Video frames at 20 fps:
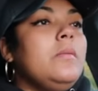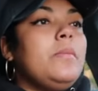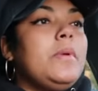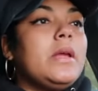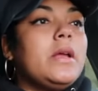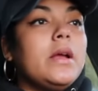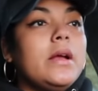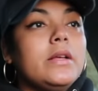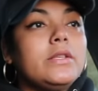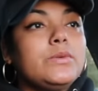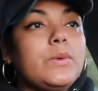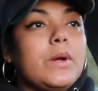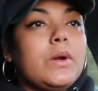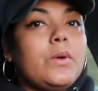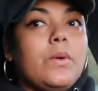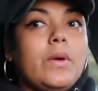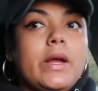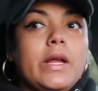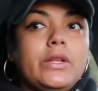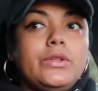because we're
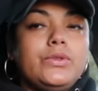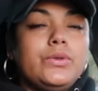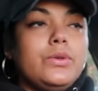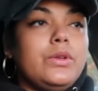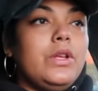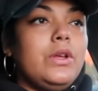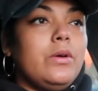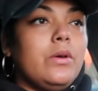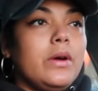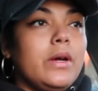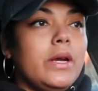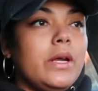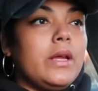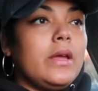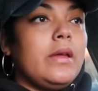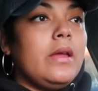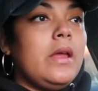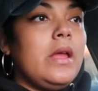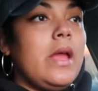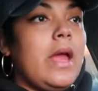going to New York,
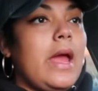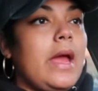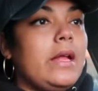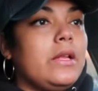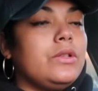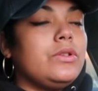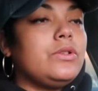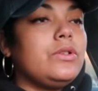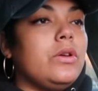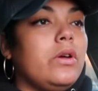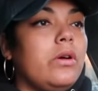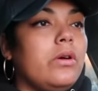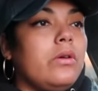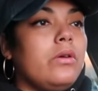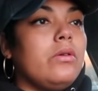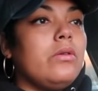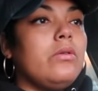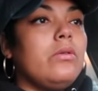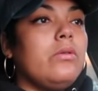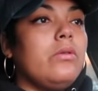and
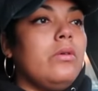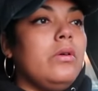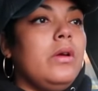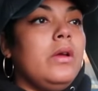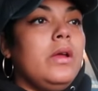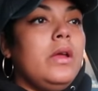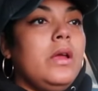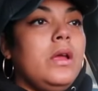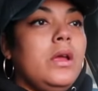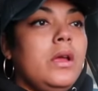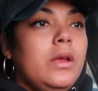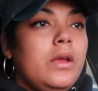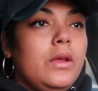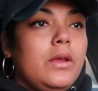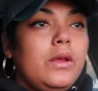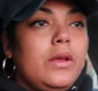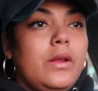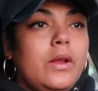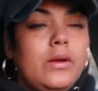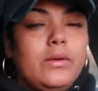so,
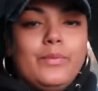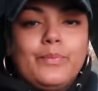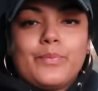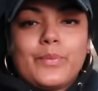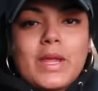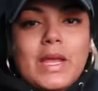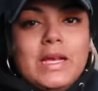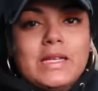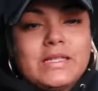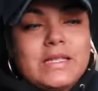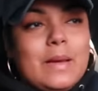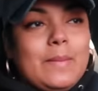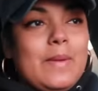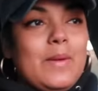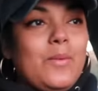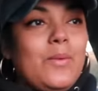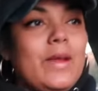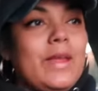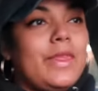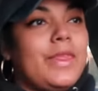you know, he's
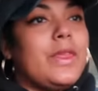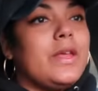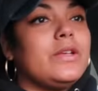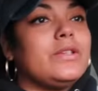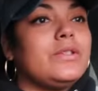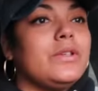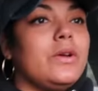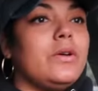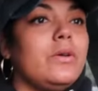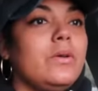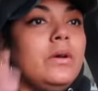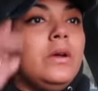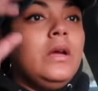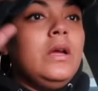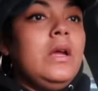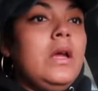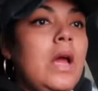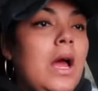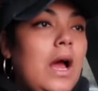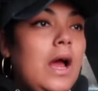coming with. So
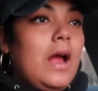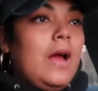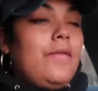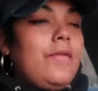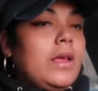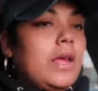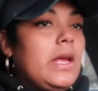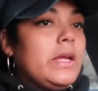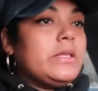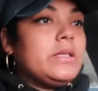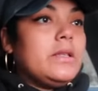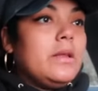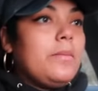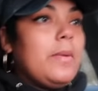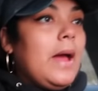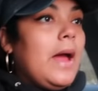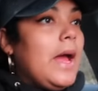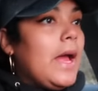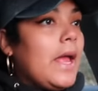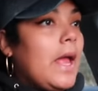I have the kids in the
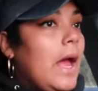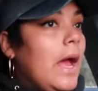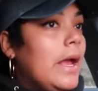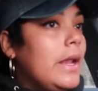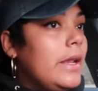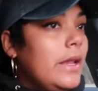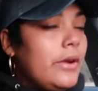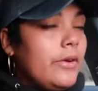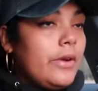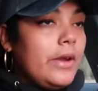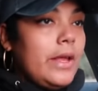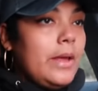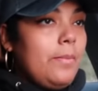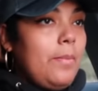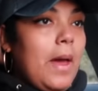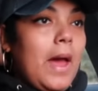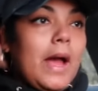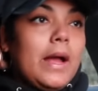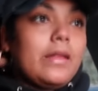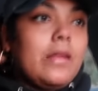back. I literally
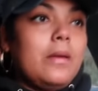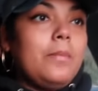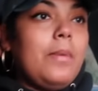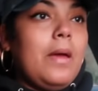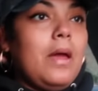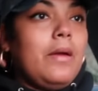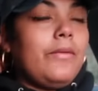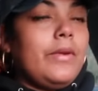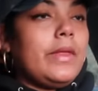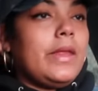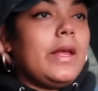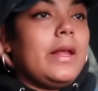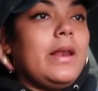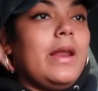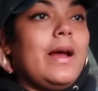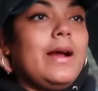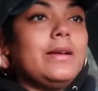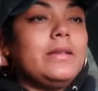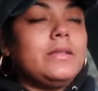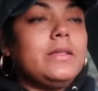packed up everything
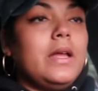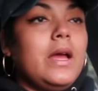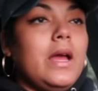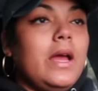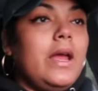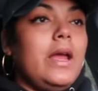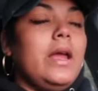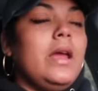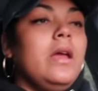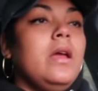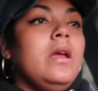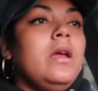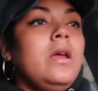last night,